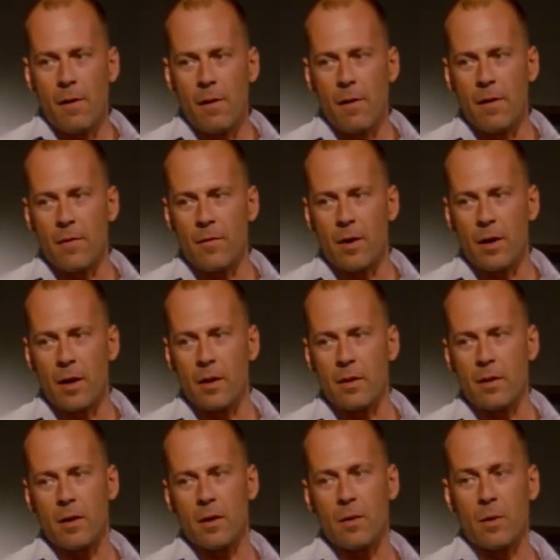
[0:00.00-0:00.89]
You have any
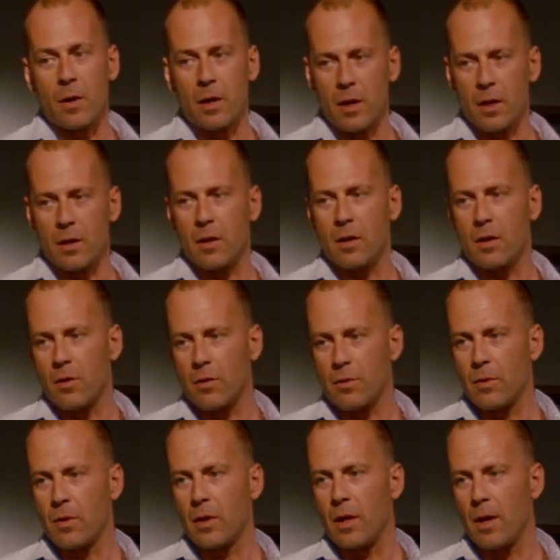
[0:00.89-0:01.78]
idea what he had to go
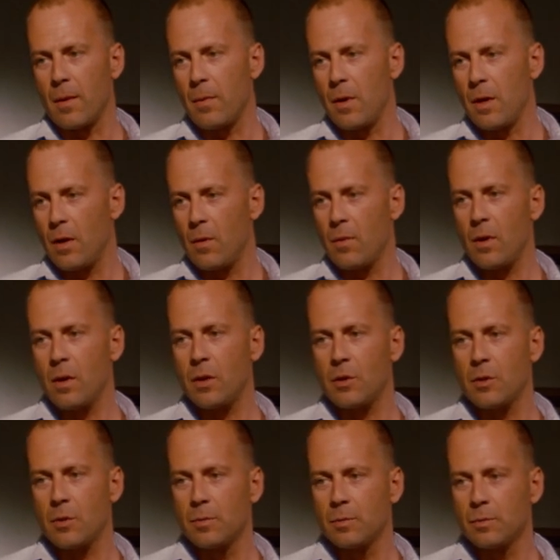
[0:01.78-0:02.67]
through to get me that
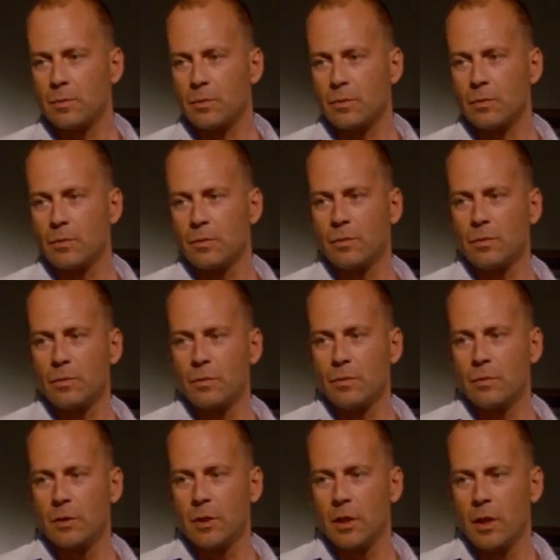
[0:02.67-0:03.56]
watch?
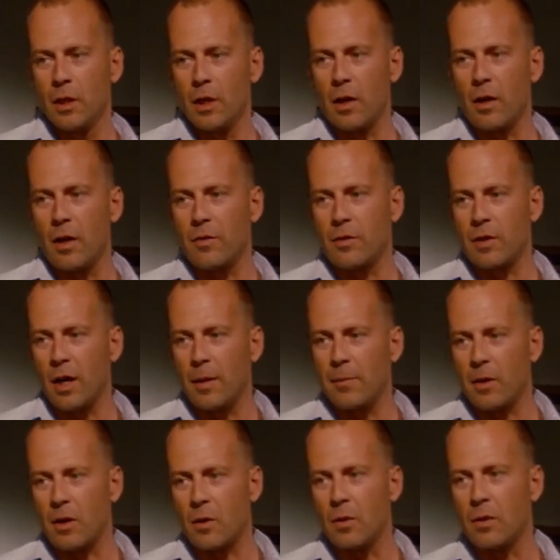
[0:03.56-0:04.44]
I don't have
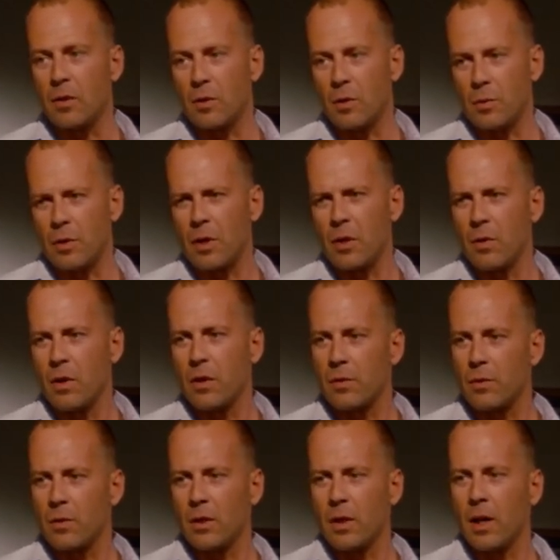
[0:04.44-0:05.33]
time to go into it, but he went
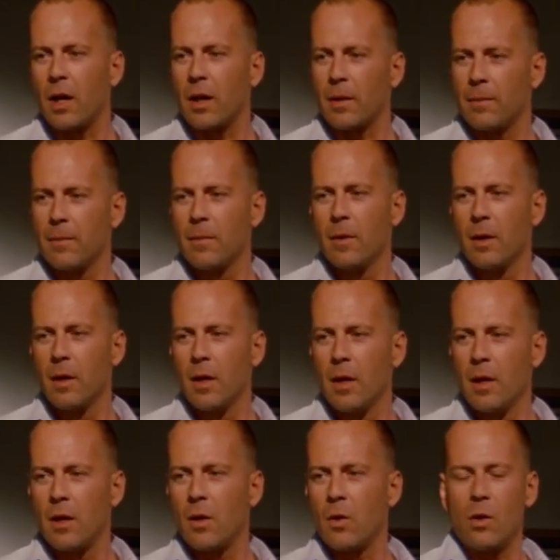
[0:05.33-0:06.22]
through a lot.
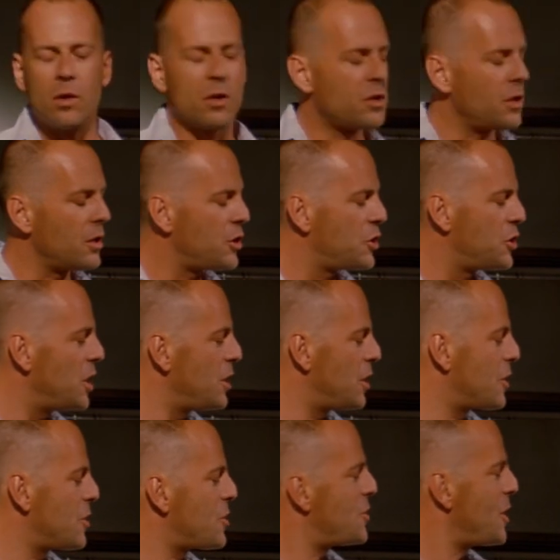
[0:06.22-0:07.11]
Now, all this other shit
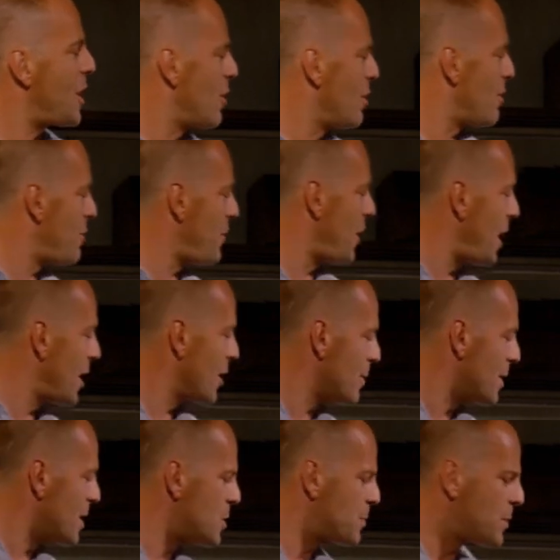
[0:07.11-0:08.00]
you could set on fire,
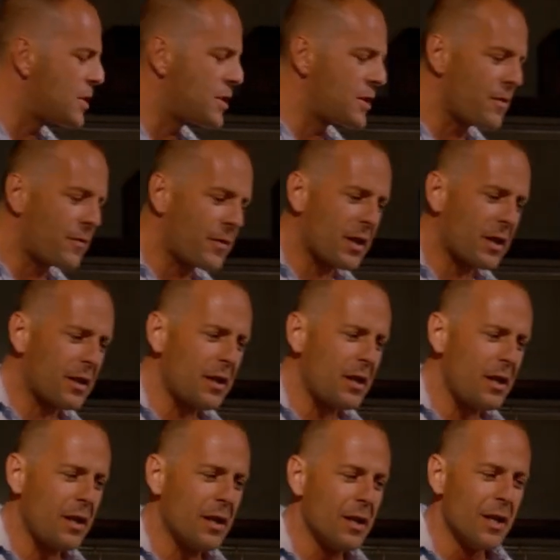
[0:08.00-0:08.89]
but I
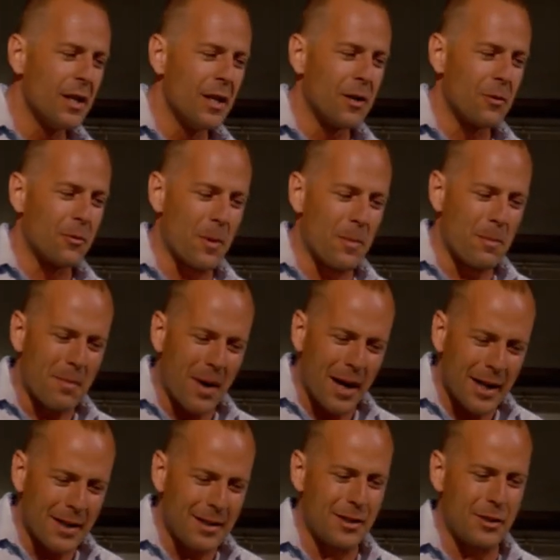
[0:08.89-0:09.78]
specifically
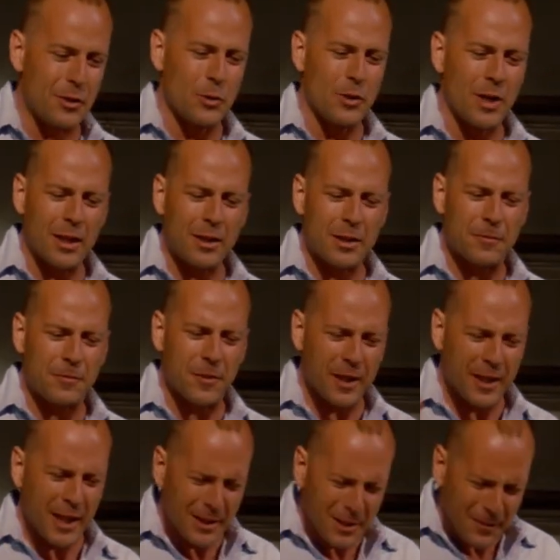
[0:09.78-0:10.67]
reminded you not to
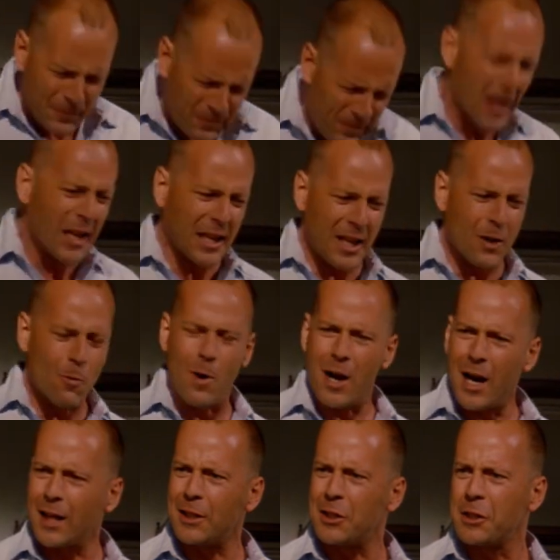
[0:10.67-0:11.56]
forget the fucking
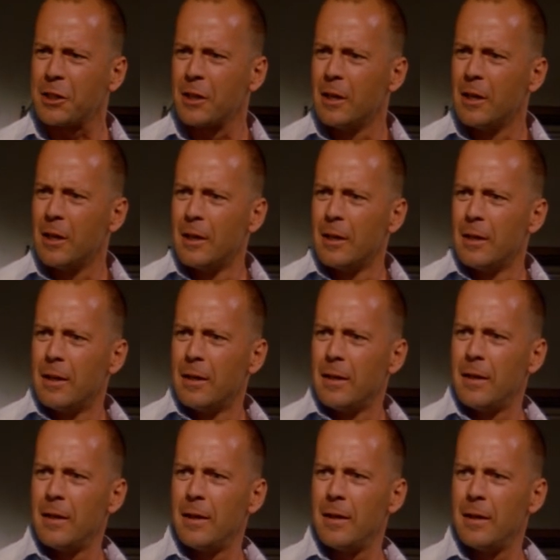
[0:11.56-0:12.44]
watch.
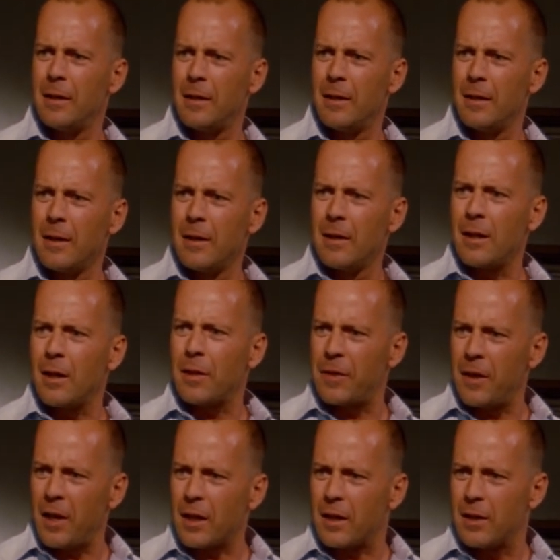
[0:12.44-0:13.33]
Now,
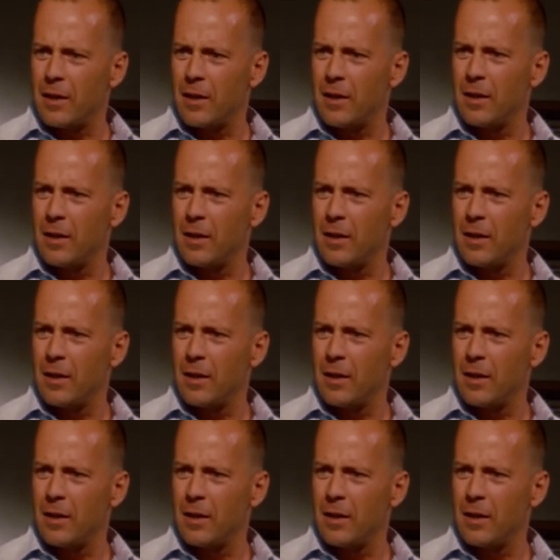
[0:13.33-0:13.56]
think.